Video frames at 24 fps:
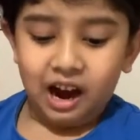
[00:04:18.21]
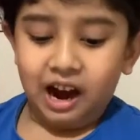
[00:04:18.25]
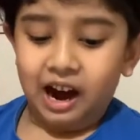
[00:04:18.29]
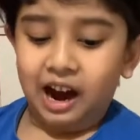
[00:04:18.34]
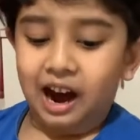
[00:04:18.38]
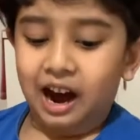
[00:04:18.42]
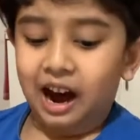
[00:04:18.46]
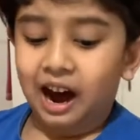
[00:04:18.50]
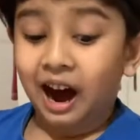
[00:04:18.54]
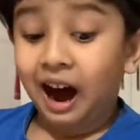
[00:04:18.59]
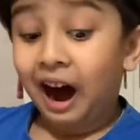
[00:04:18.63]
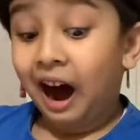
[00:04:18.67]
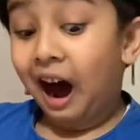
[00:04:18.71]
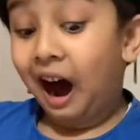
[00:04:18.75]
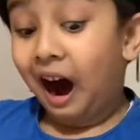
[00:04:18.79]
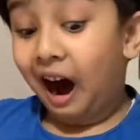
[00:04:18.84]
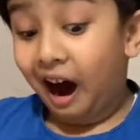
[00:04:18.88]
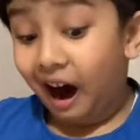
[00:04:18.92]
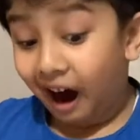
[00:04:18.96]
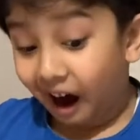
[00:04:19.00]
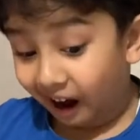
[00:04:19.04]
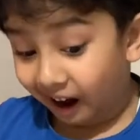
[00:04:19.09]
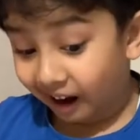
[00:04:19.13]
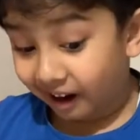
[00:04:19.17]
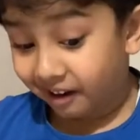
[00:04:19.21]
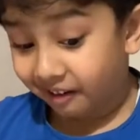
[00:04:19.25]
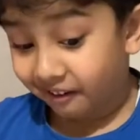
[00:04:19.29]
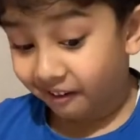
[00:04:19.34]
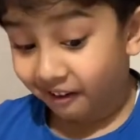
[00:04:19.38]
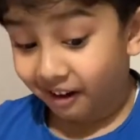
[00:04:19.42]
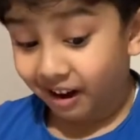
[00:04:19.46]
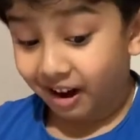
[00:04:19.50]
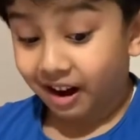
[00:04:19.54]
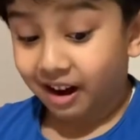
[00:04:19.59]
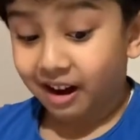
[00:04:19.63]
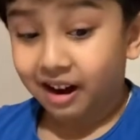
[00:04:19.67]

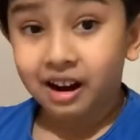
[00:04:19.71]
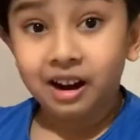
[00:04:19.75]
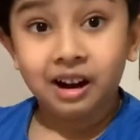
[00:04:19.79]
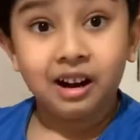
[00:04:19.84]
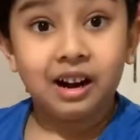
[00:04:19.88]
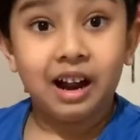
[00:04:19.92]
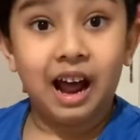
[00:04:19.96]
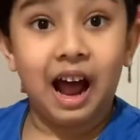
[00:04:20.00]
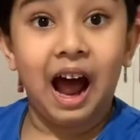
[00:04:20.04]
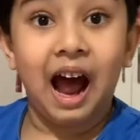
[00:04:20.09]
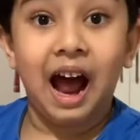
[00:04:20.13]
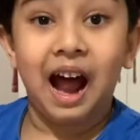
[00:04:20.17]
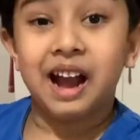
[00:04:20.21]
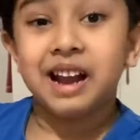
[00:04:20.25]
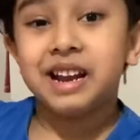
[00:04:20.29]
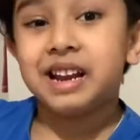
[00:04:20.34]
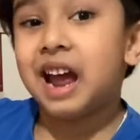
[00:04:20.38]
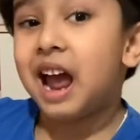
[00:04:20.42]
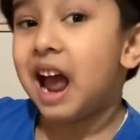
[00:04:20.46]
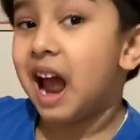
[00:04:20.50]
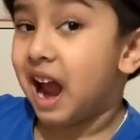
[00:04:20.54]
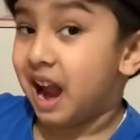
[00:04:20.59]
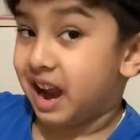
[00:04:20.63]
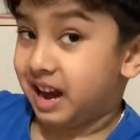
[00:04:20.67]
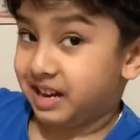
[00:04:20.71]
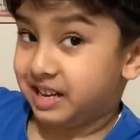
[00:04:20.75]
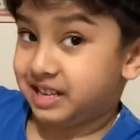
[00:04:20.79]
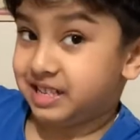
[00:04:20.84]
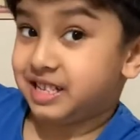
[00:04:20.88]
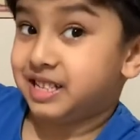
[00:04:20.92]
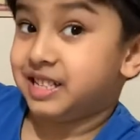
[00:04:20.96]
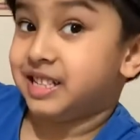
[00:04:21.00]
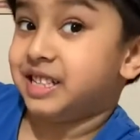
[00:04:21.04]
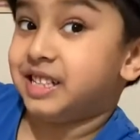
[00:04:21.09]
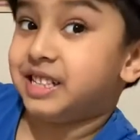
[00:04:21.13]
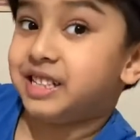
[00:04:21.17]

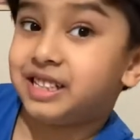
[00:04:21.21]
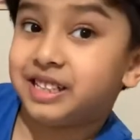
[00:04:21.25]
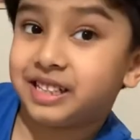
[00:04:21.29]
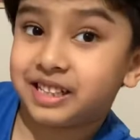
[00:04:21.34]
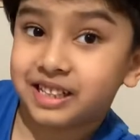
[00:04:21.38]
180.